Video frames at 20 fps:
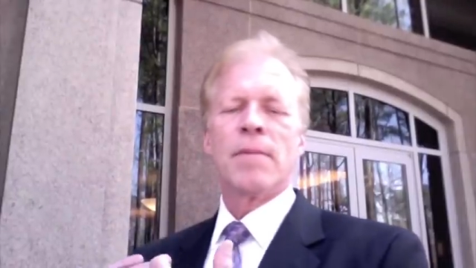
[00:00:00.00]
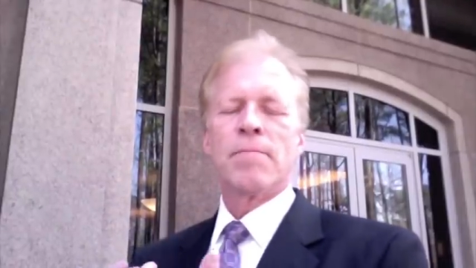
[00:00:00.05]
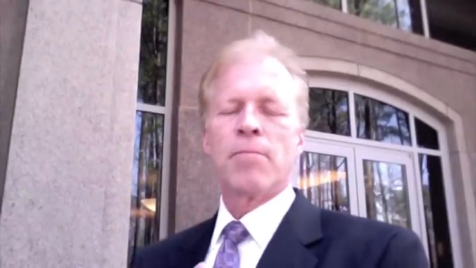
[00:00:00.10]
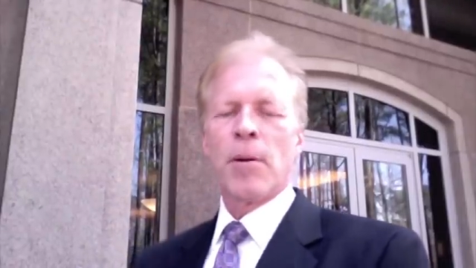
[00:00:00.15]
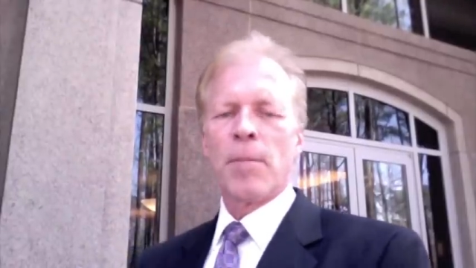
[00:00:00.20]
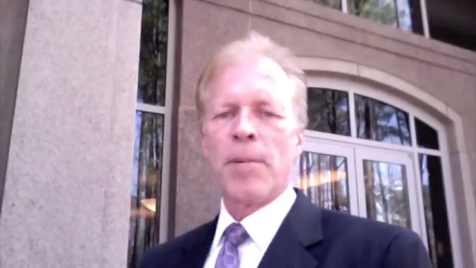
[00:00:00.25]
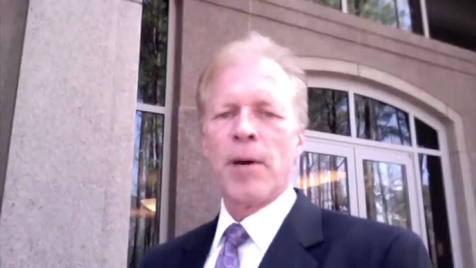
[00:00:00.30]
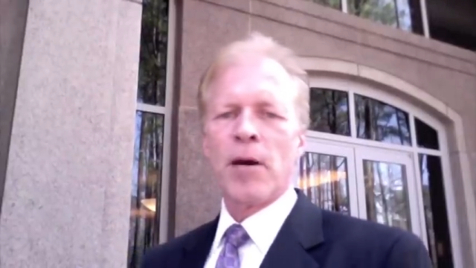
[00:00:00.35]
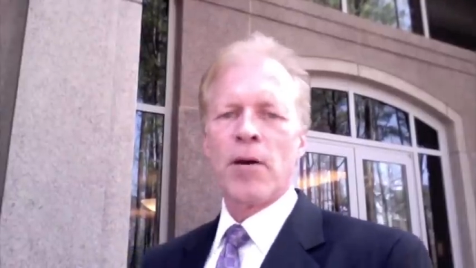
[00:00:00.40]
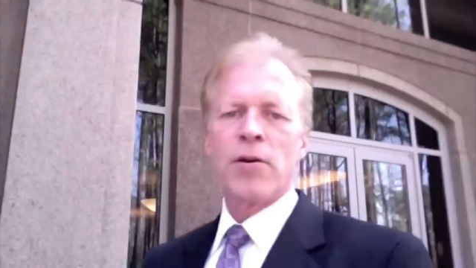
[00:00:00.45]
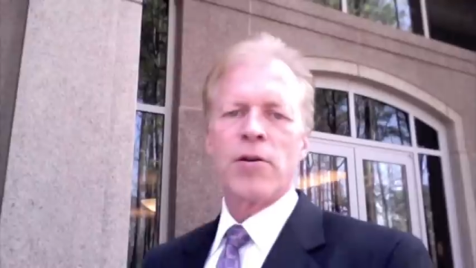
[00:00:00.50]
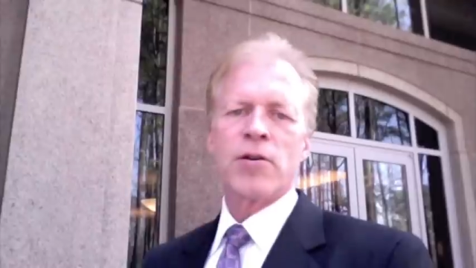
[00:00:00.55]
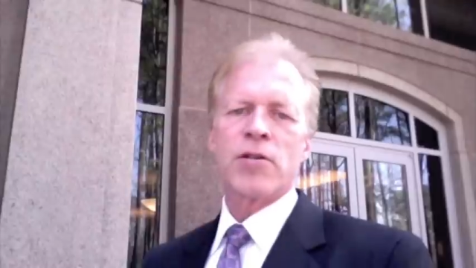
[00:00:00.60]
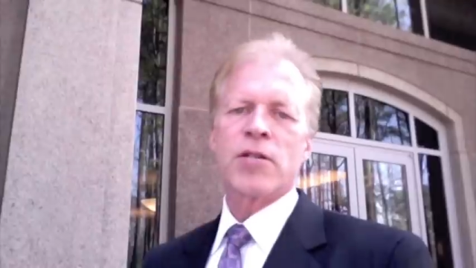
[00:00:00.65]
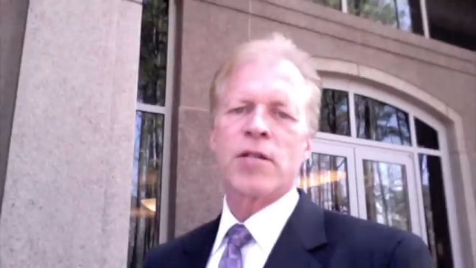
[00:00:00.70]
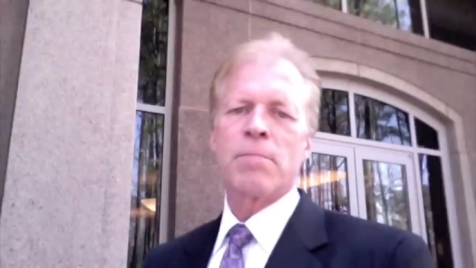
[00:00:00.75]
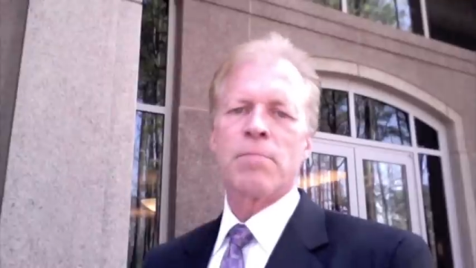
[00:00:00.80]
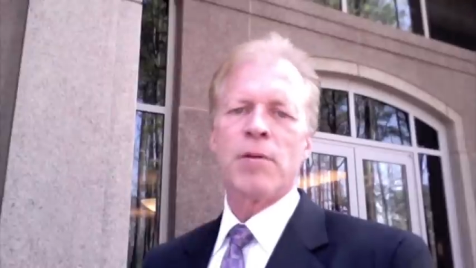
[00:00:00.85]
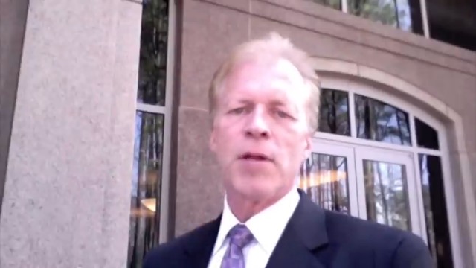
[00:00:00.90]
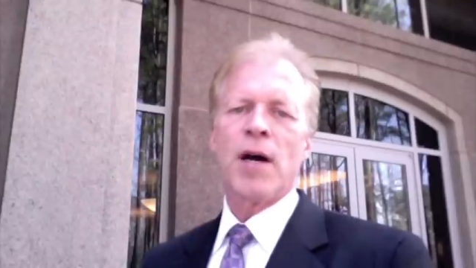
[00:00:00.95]
prepare your
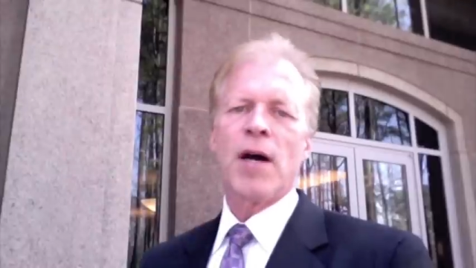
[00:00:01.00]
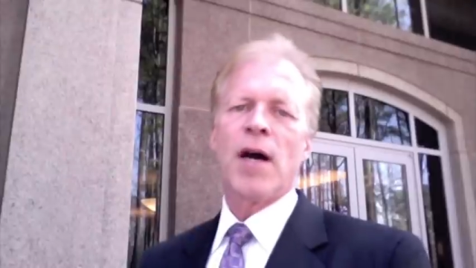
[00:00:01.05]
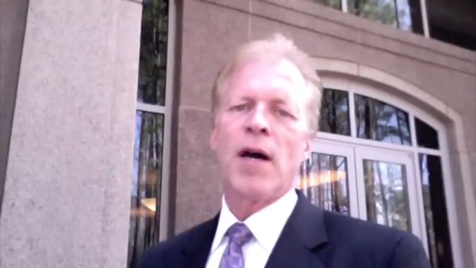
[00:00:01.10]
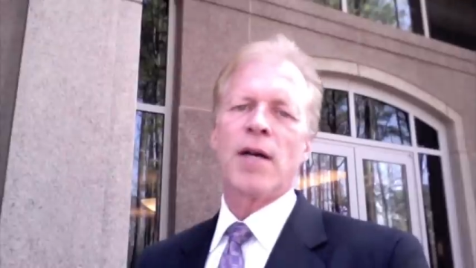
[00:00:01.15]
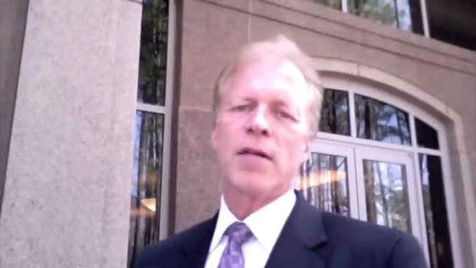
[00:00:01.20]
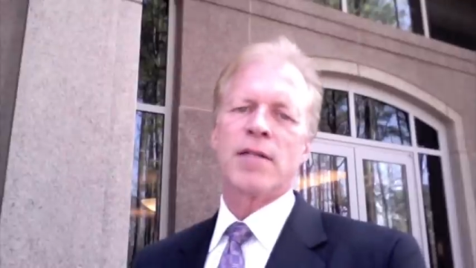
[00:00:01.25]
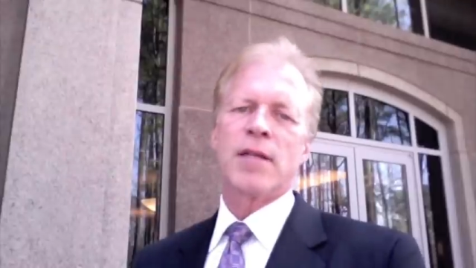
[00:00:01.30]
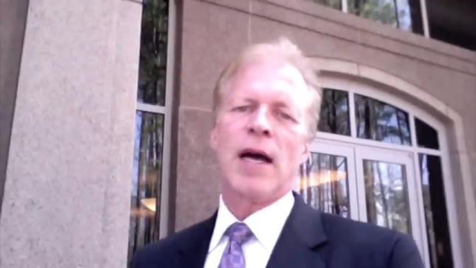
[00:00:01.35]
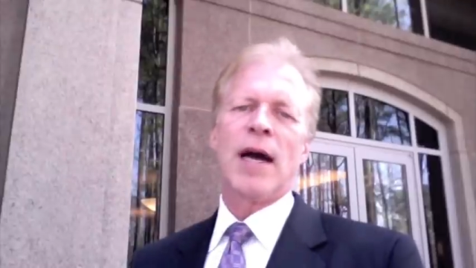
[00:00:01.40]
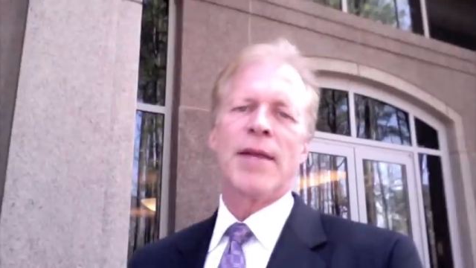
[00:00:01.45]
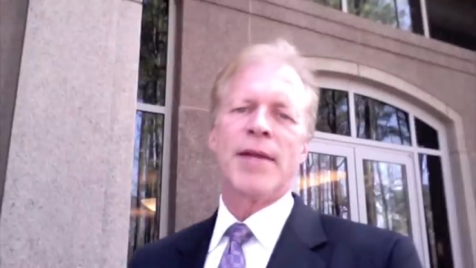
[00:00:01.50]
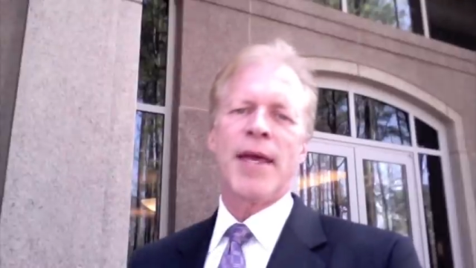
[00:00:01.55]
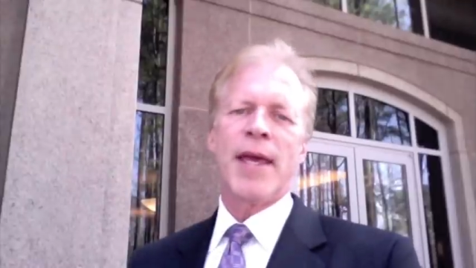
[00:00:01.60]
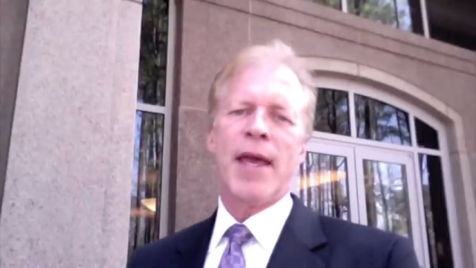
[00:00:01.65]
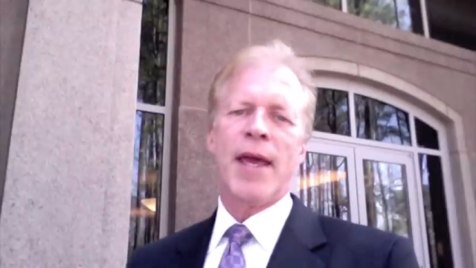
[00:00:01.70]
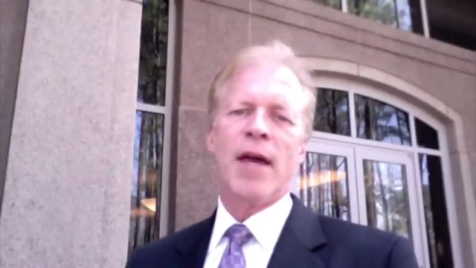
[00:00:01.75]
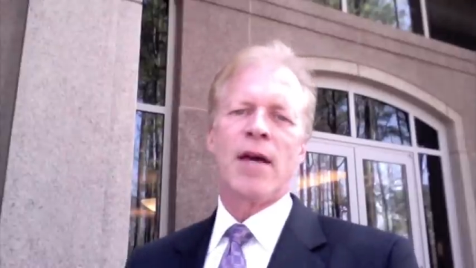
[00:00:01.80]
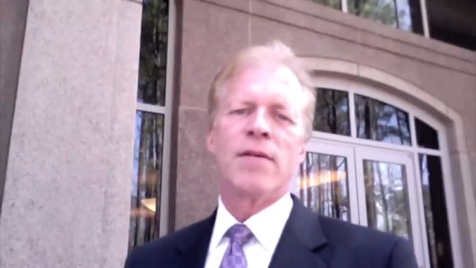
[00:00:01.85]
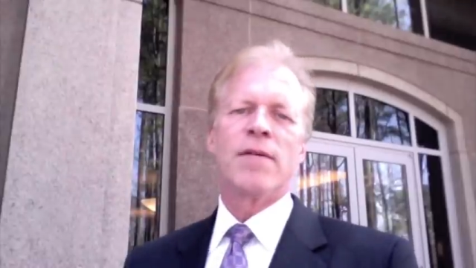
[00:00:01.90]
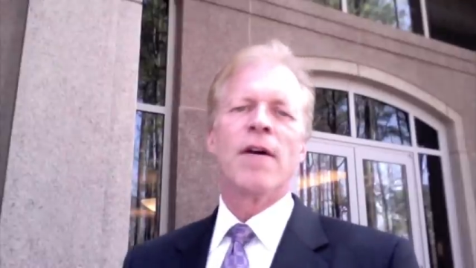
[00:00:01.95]
supplies on
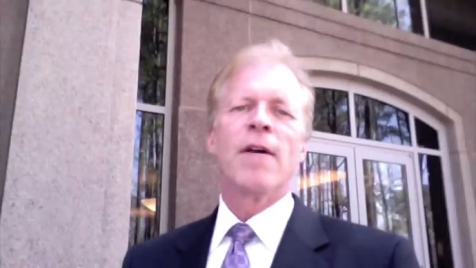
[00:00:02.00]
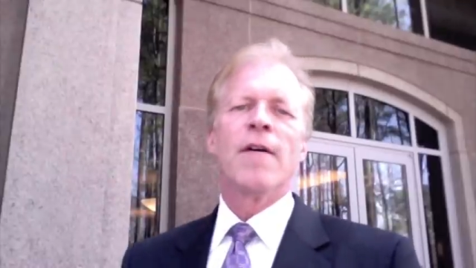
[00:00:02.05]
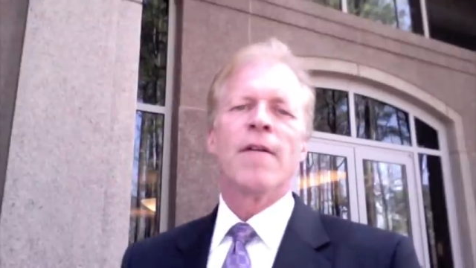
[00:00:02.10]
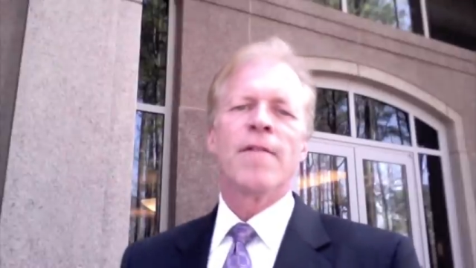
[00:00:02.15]
hand,